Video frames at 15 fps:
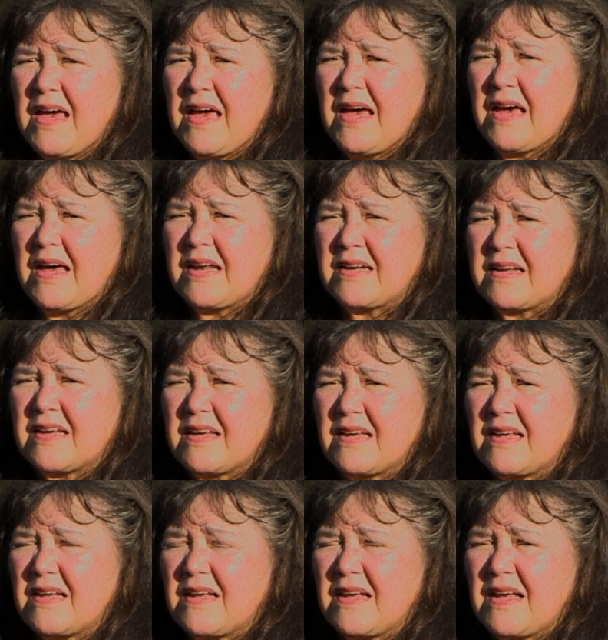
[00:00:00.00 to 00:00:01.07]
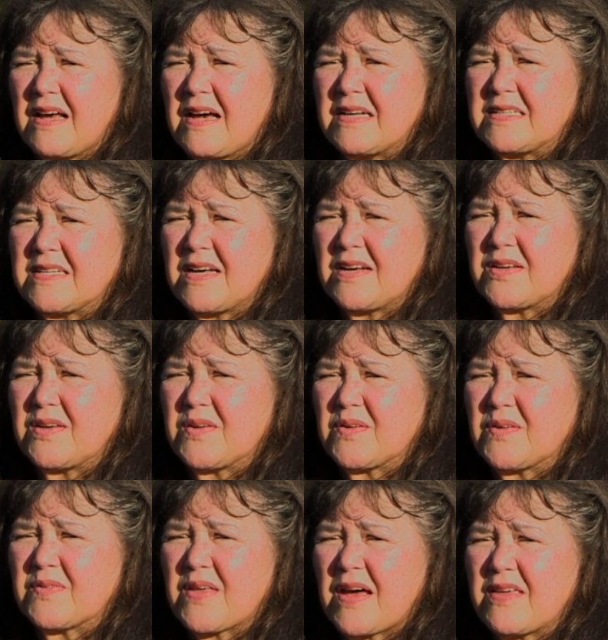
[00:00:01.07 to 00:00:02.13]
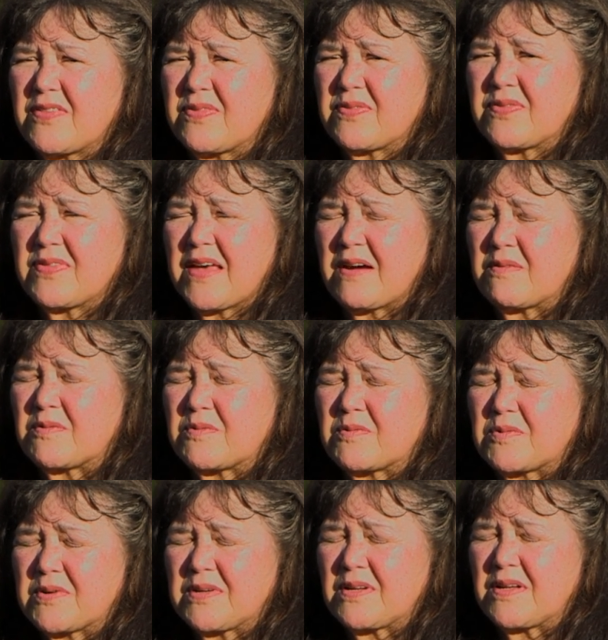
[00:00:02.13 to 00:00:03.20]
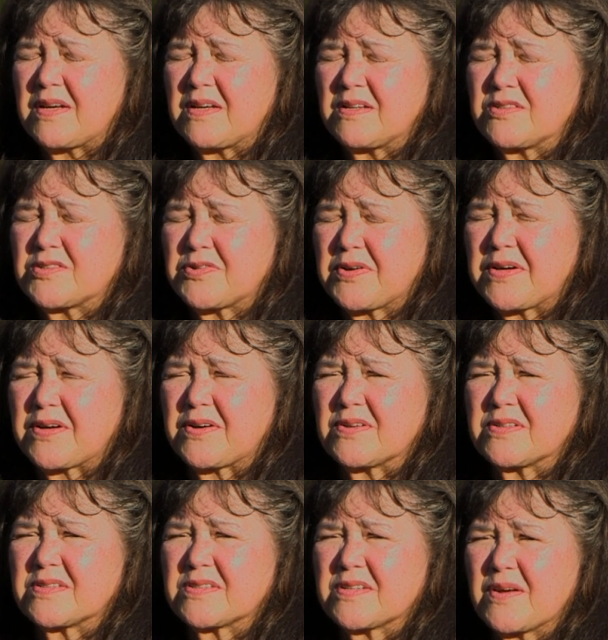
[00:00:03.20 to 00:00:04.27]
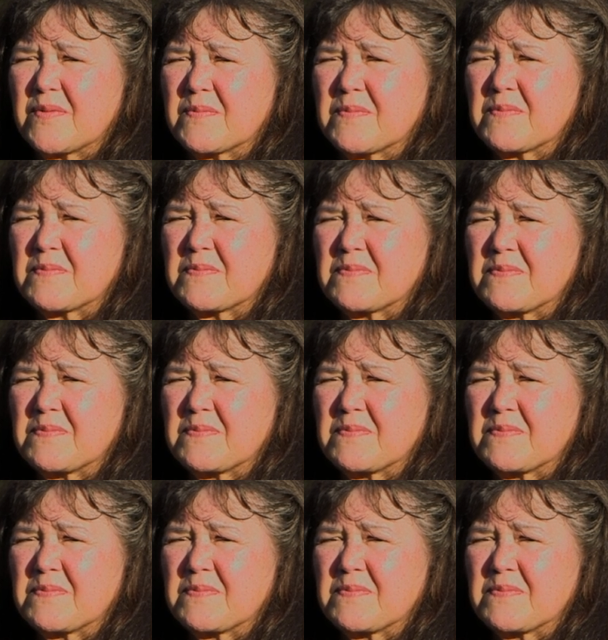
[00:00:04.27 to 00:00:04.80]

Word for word: and i tell you that, that really triggered some